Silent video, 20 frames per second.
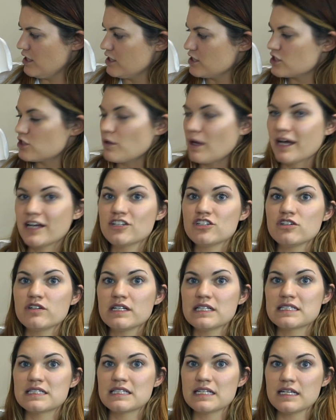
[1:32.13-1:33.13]
So as you
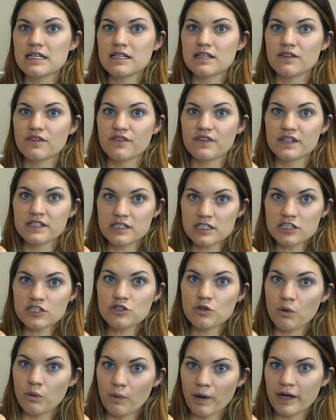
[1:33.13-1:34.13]
can see, this is
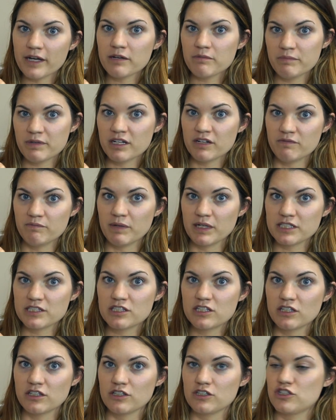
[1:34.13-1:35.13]
quite a bit of
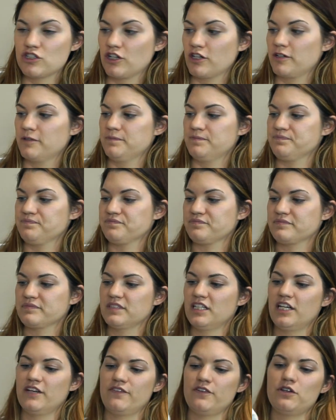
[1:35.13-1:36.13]
musculature.
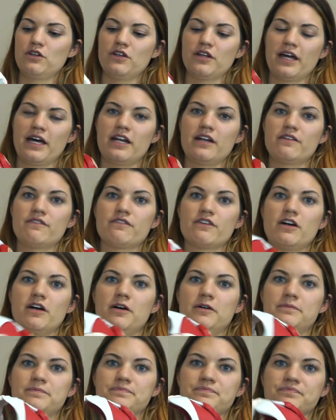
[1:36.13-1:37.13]
And if you look at it
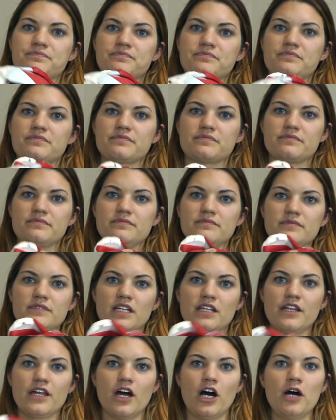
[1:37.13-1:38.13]
from
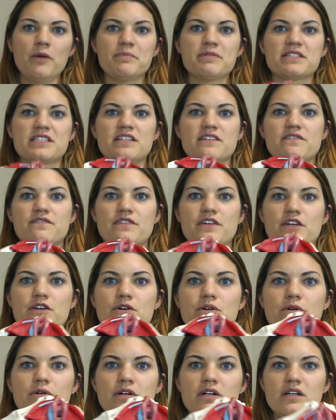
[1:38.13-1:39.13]
the opposite
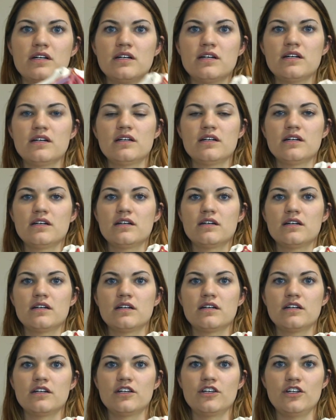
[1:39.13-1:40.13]
view,
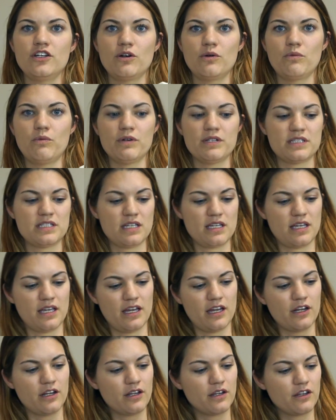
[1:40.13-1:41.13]
once
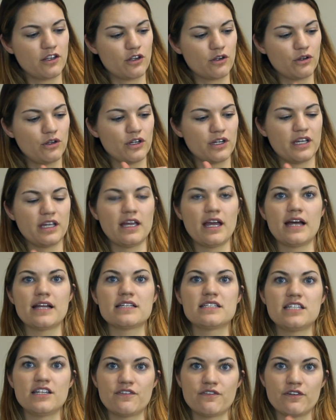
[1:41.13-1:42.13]
again, you're looking
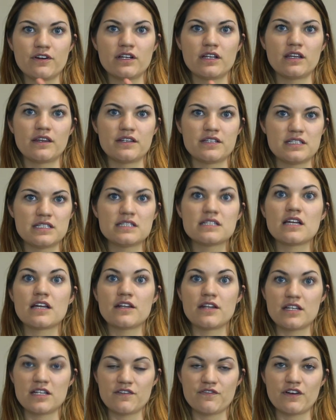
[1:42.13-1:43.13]
at this is
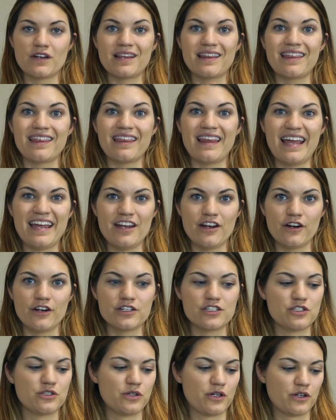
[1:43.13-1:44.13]
on different
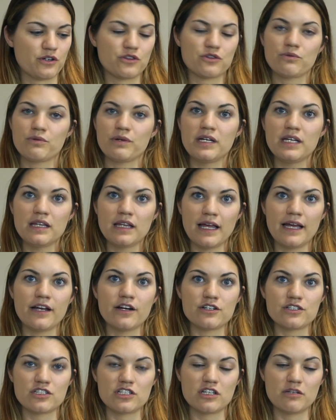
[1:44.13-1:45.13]
layers. So there are 3
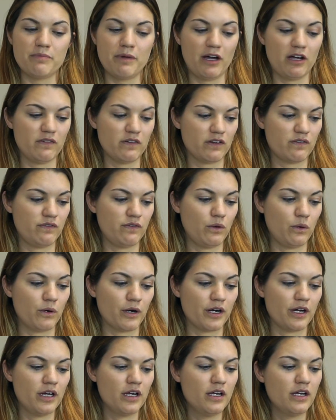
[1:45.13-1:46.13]
layers to the pelvic
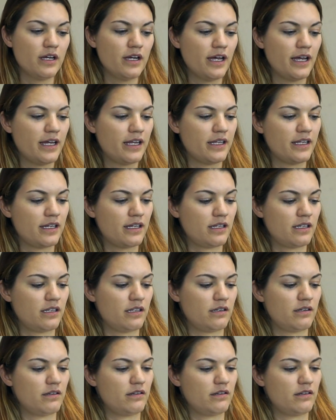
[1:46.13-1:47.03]
floor. And then